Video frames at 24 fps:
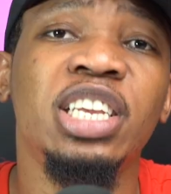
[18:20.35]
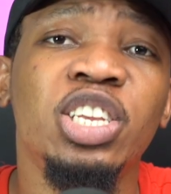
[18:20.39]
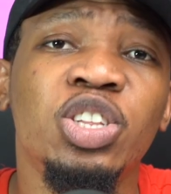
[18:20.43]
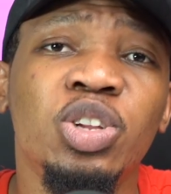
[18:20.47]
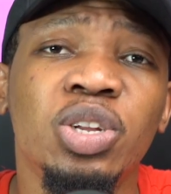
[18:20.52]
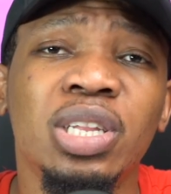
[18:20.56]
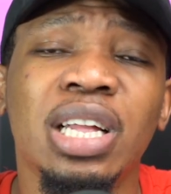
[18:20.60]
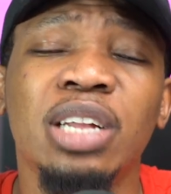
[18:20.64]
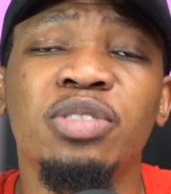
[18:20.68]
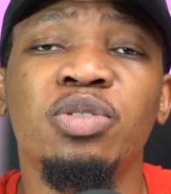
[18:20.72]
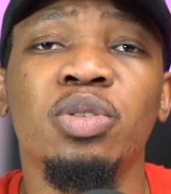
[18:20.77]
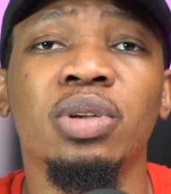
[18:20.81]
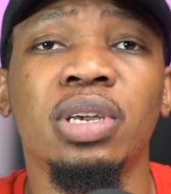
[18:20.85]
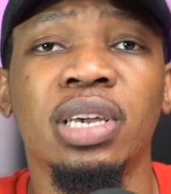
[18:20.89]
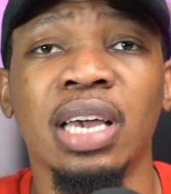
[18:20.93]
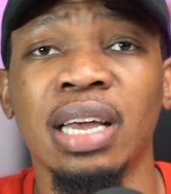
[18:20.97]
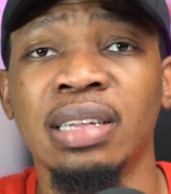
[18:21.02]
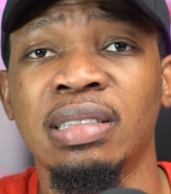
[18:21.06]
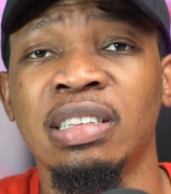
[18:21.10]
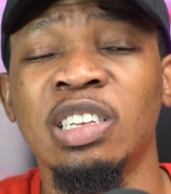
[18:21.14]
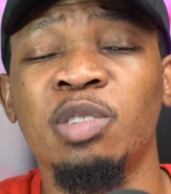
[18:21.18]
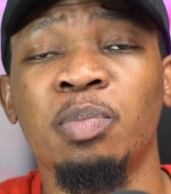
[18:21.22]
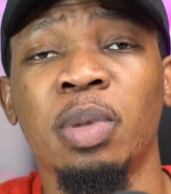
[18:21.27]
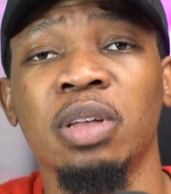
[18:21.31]
And in order to
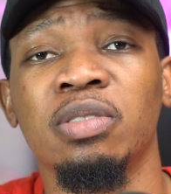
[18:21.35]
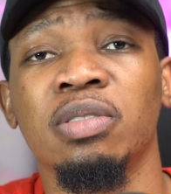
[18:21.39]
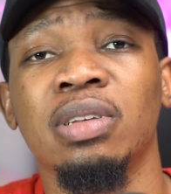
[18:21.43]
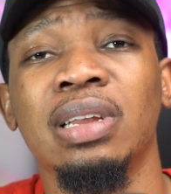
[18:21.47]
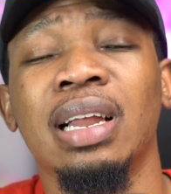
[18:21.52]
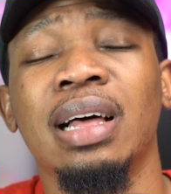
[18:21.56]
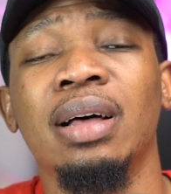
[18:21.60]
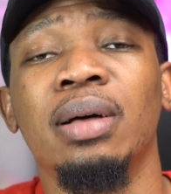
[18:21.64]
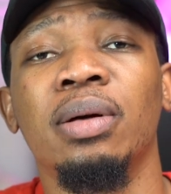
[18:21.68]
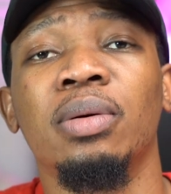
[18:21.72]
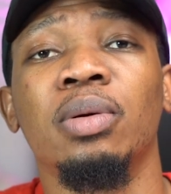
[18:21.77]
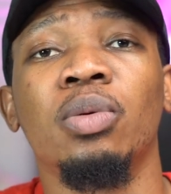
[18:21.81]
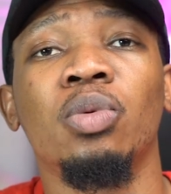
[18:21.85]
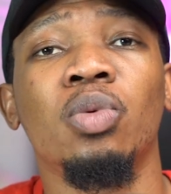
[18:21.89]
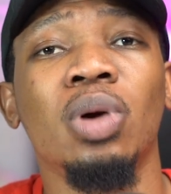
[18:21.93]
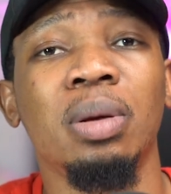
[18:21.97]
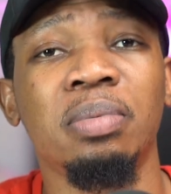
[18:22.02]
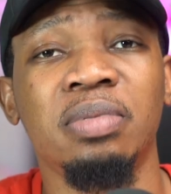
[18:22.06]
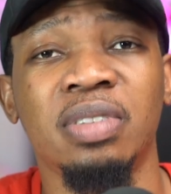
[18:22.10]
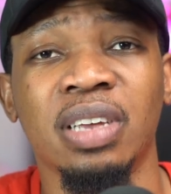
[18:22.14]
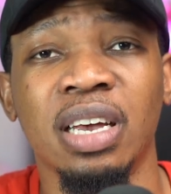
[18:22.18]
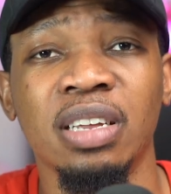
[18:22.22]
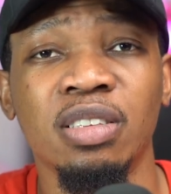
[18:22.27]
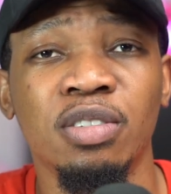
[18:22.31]
get this particular
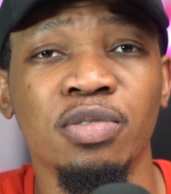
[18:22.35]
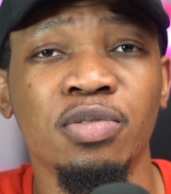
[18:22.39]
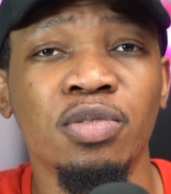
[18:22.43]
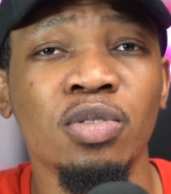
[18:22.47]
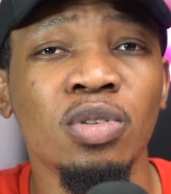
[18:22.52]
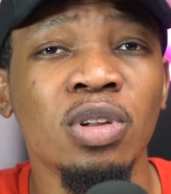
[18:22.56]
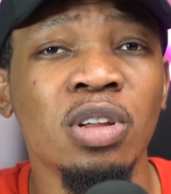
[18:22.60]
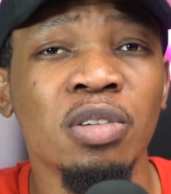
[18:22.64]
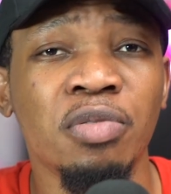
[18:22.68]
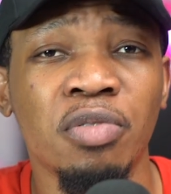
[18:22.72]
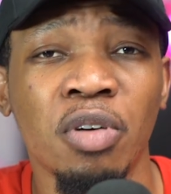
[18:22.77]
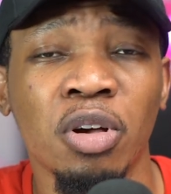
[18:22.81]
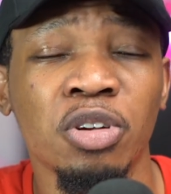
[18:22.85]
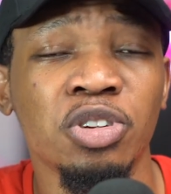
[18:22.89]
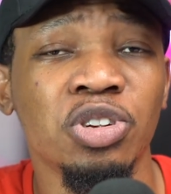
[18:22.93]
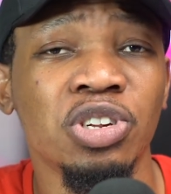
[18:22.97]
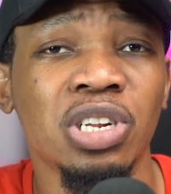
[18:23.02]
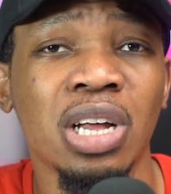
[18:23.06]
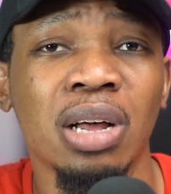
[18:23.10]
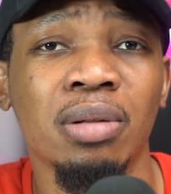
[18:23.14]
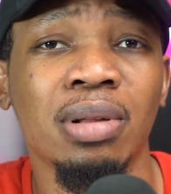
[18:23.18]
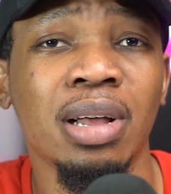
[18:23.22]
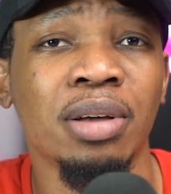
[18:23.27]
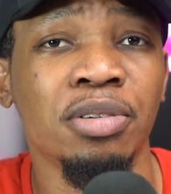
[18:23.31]
website fully
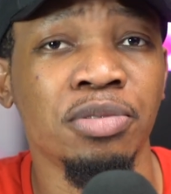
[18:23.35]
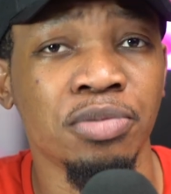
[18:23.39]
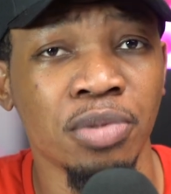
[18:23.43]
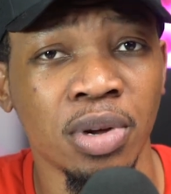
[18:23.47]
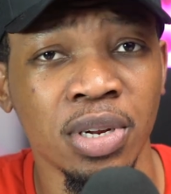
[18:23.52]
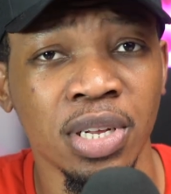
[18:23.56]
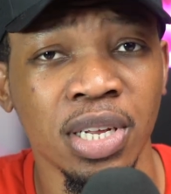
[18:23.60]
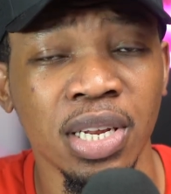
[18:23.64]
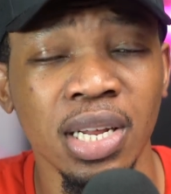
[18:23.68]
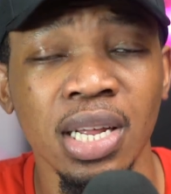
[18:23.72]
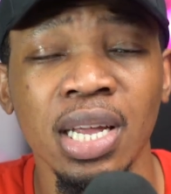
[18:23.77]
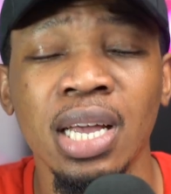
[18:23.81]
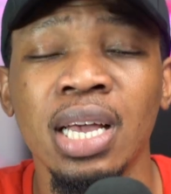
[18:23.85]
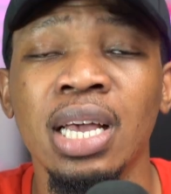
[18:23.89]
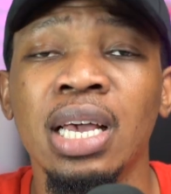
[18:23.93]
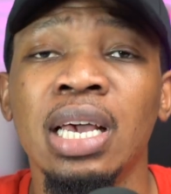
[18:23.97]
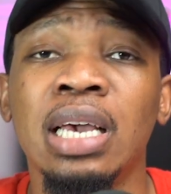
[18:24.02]
functional and running,